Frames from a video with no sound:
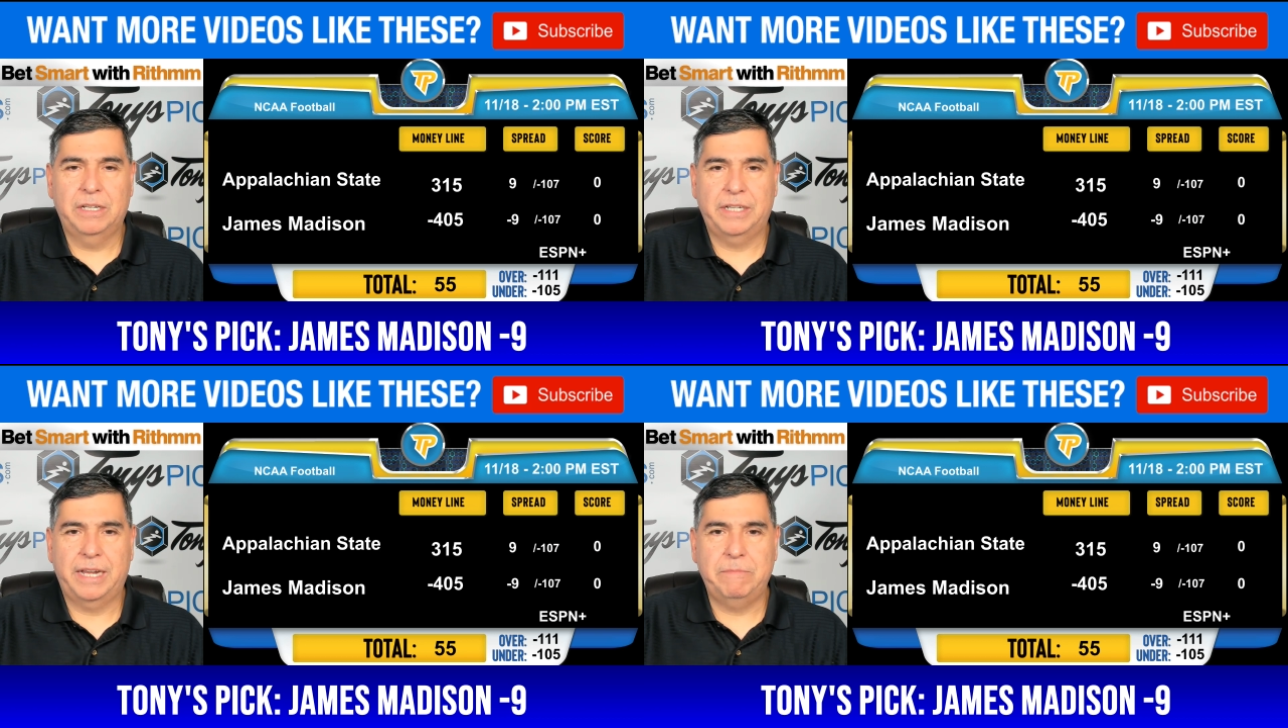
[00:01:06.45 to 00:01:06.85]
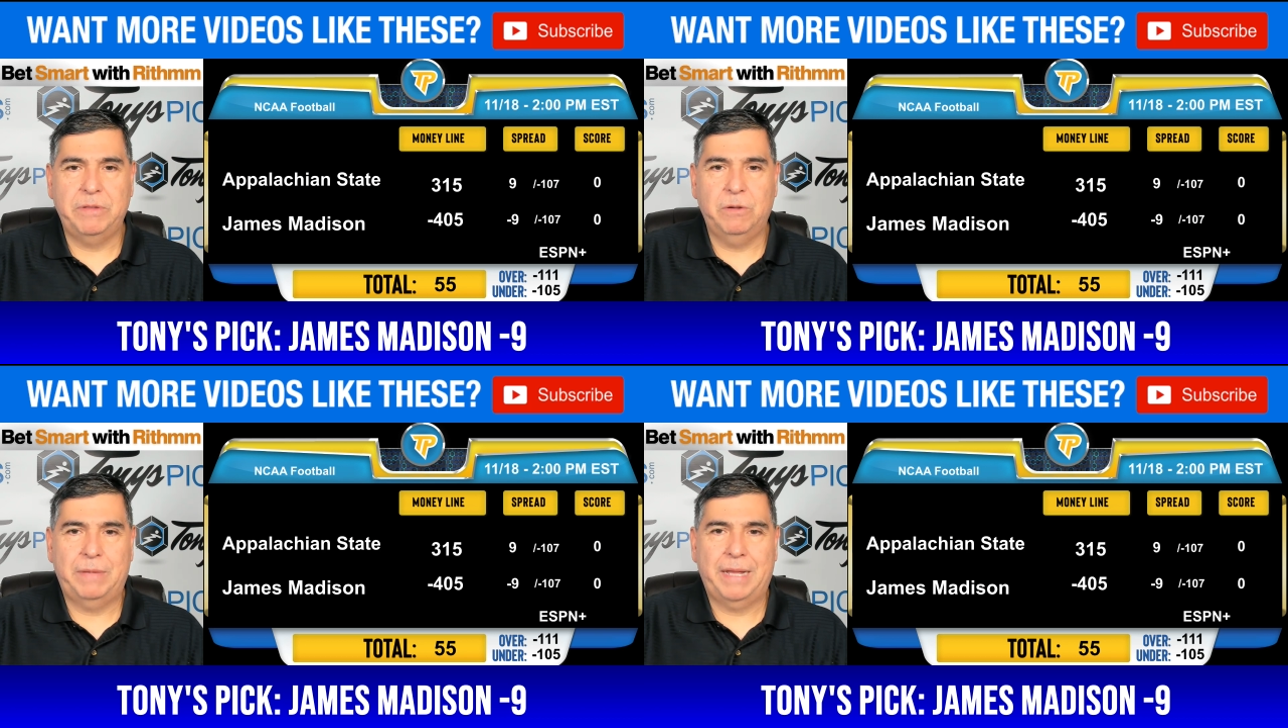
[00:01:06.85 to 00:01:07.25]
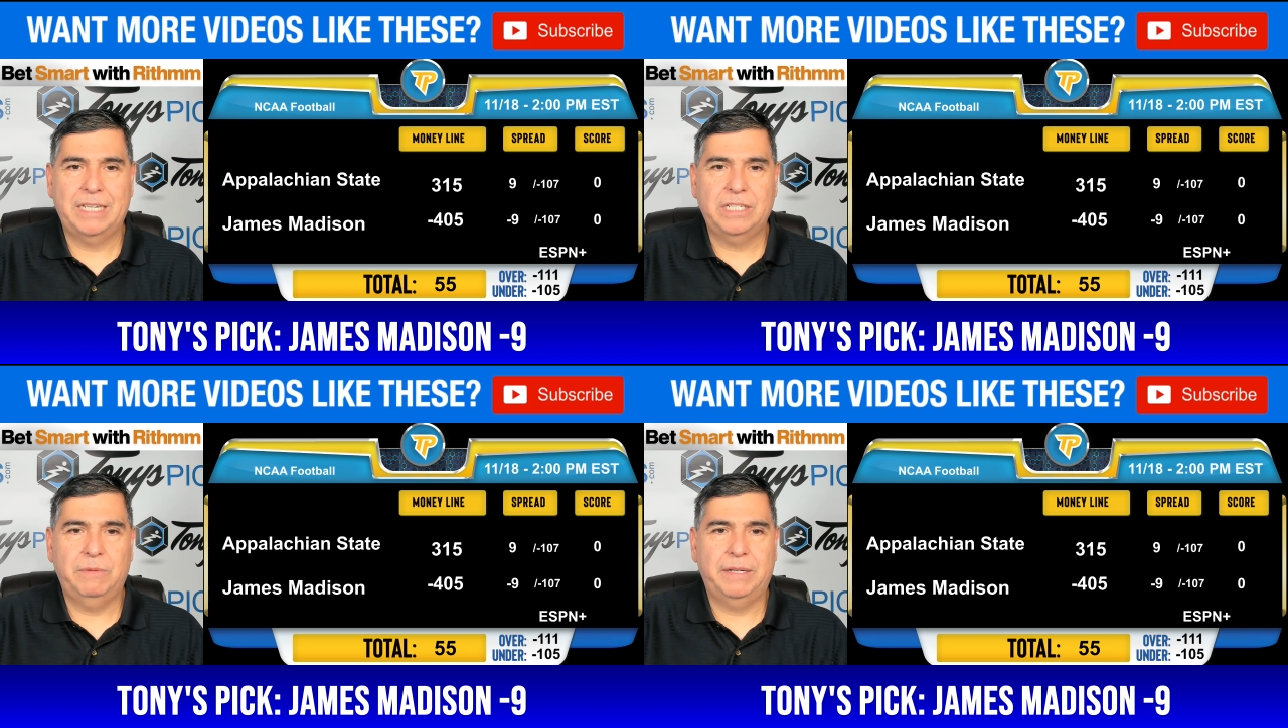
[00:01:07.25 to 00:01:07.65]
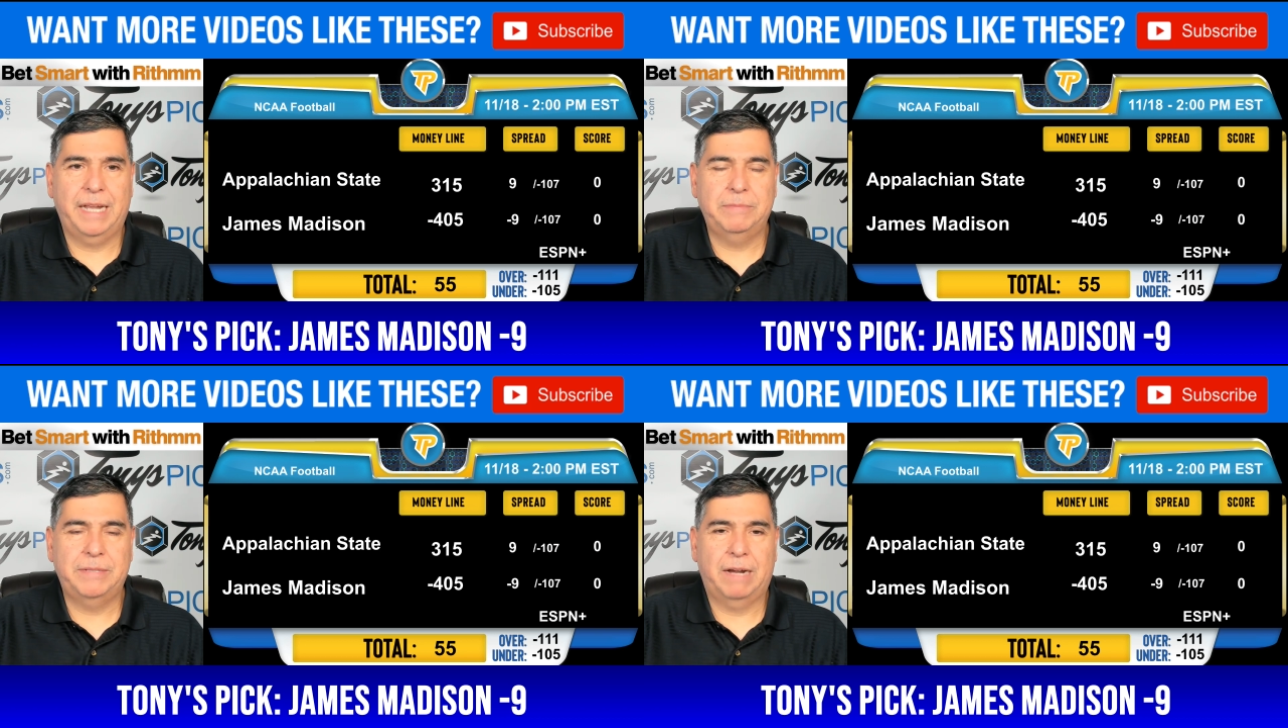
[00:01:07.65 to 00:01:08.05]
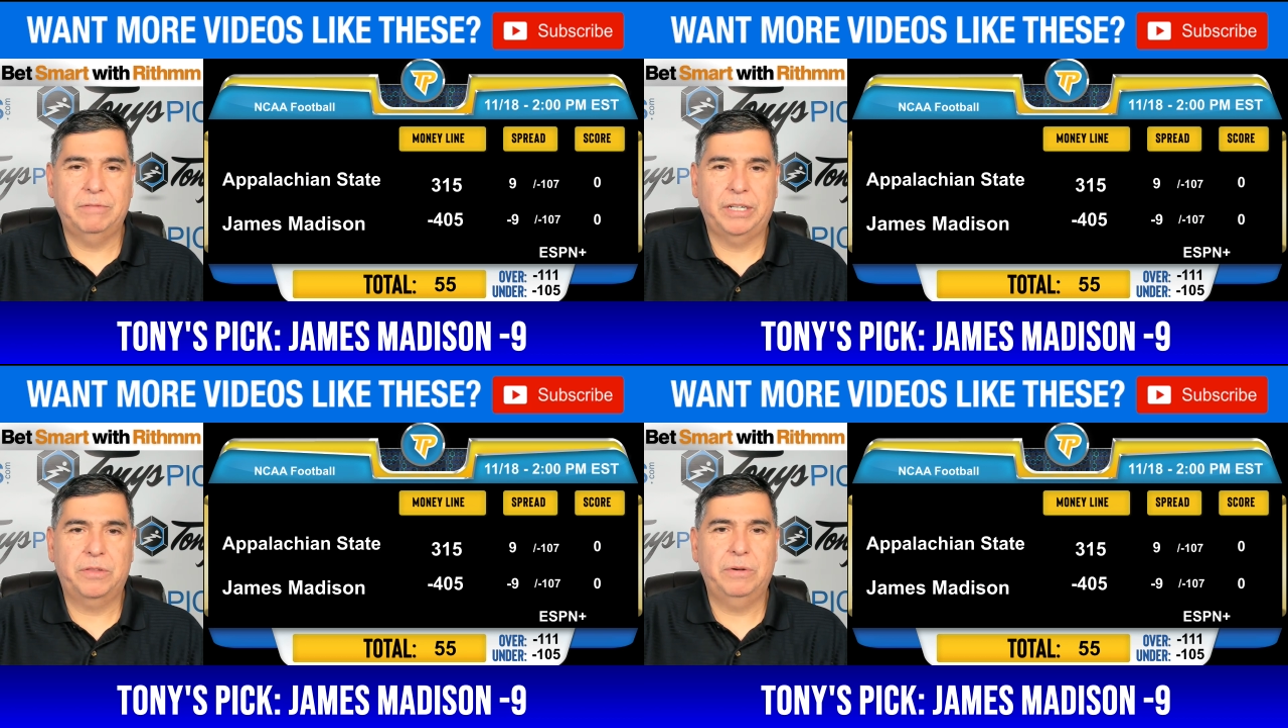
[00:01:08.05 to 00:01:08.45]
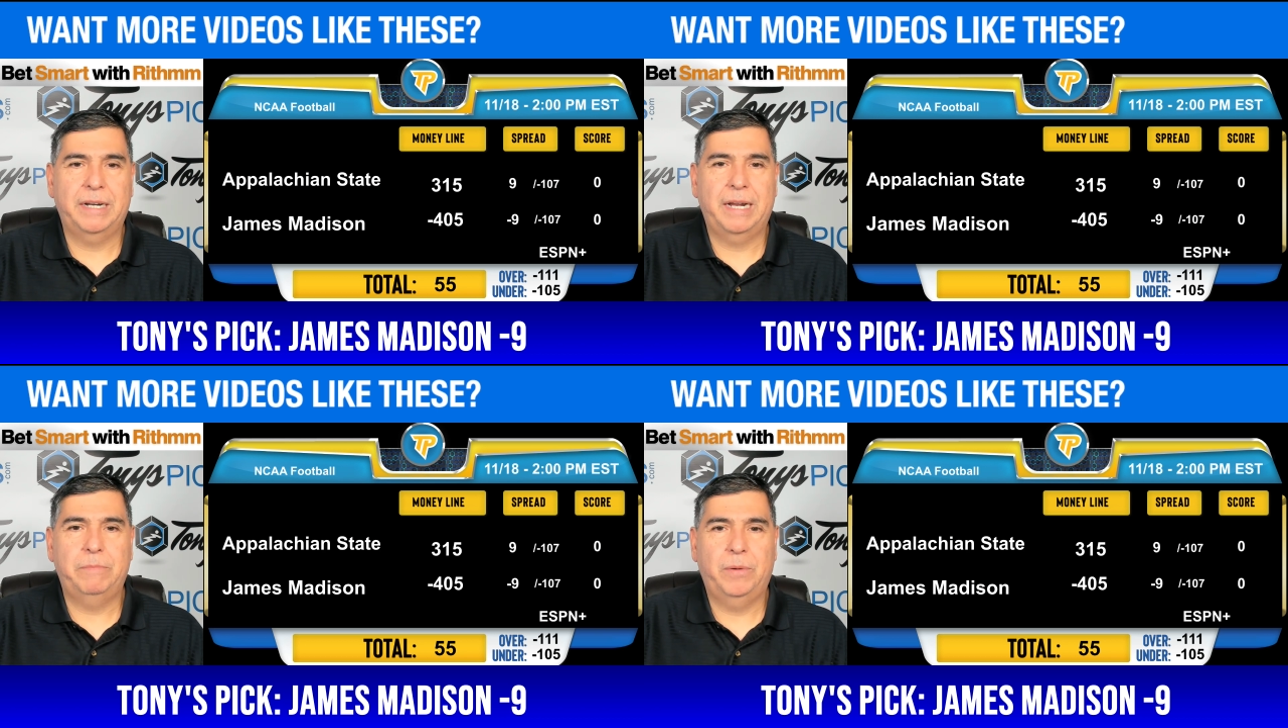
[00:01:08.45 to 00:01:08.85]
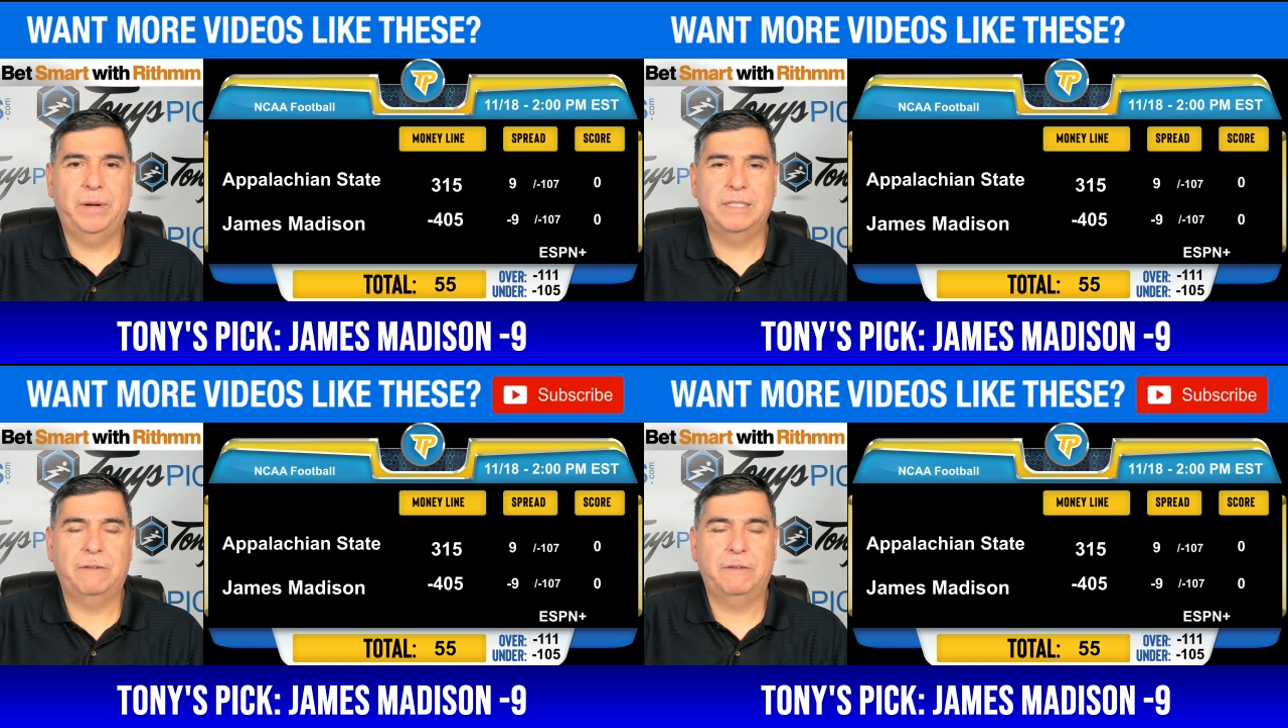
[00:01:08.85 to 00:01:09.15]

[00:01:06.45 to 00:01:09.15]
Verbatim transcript: JMU passed 3 games, averaging 39 points